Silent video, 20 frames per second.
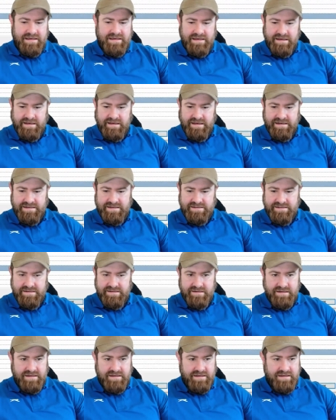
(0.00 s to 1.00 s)
Uh, edit,
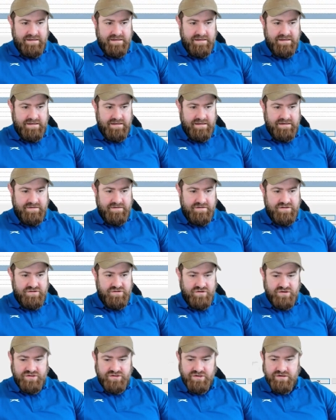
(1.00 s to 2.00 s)
uh, edit the
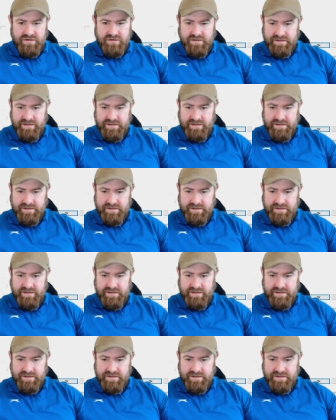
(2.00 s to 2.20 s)
structure.